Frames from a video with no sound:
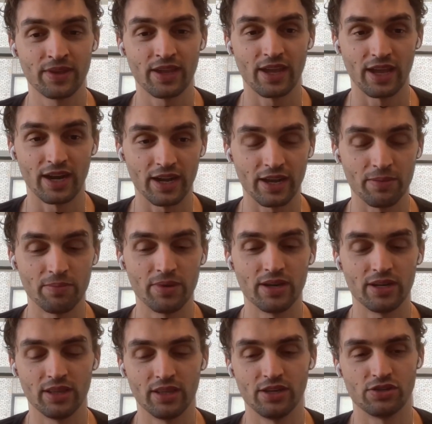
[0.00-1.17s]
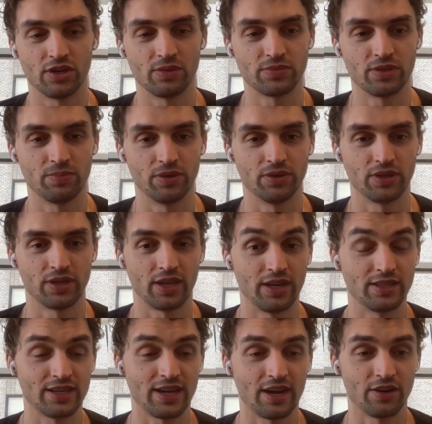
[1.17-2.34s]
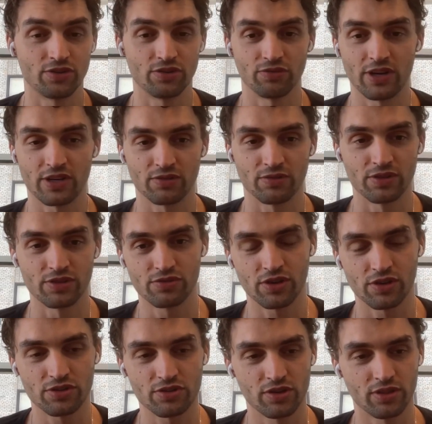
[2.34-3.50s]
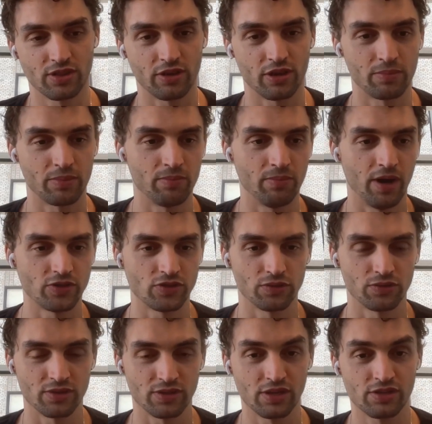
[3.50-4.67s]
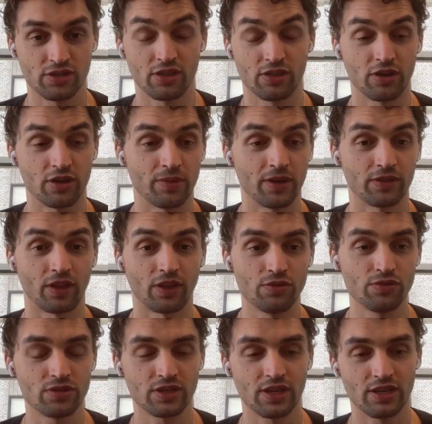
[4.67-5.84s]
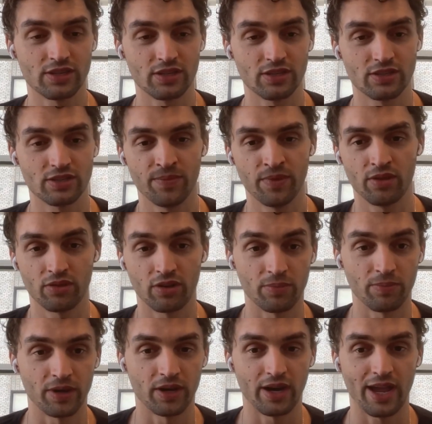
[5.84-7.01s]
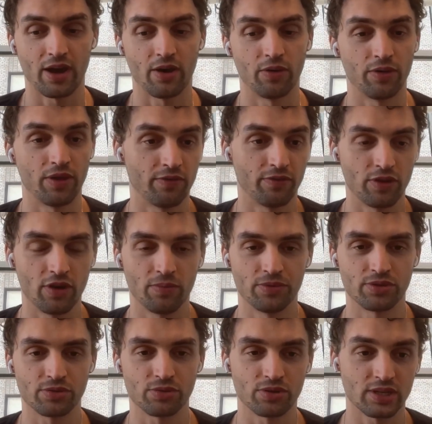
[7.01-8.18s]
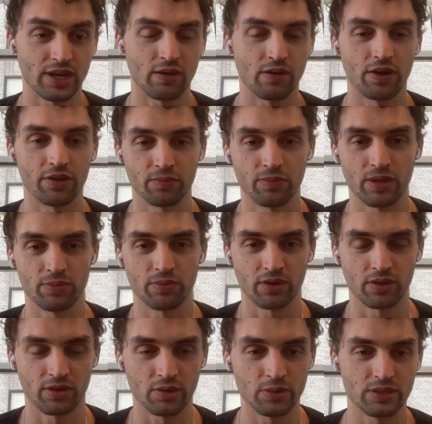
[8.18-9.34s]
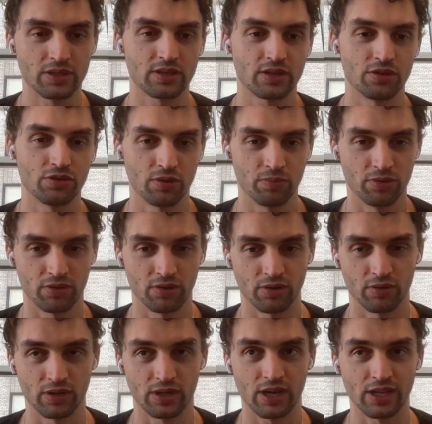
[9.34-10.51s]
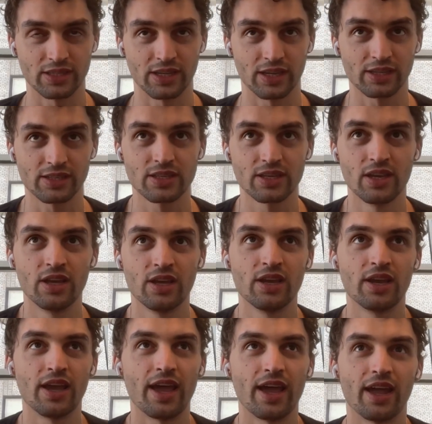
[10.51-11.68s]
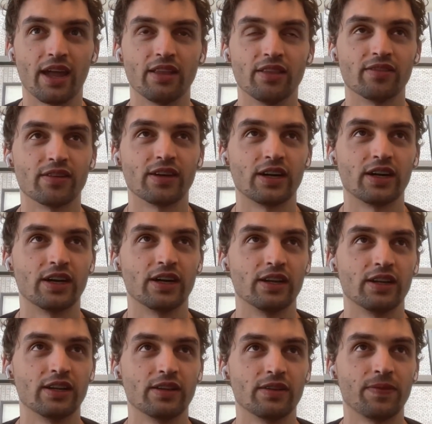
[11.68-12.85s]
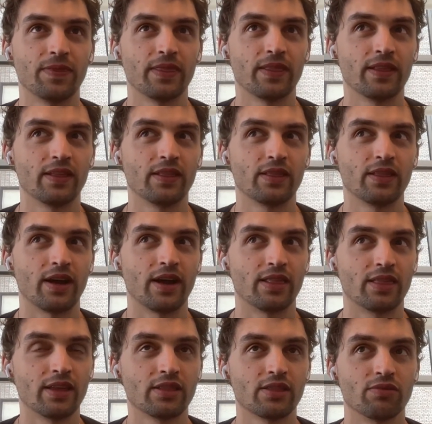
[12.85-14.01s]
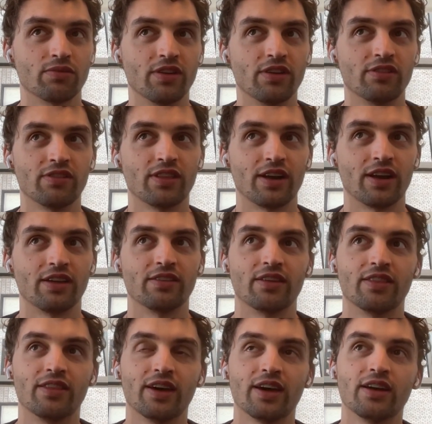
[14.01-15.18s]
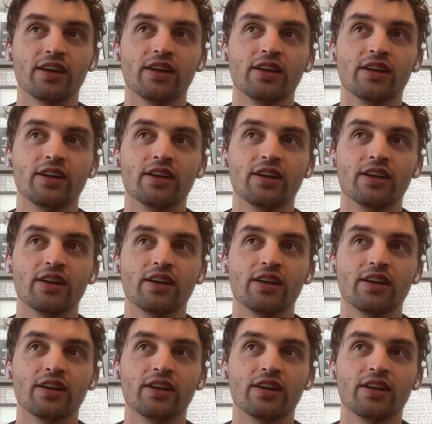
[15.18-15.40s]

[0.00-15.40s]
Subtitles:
And I immediately jumped to building an entire directory structure, thought about modularization, thought about the use cases, thought about how, if we open source it, how other people could use this, contribute their own context. And I think the reason that I did that,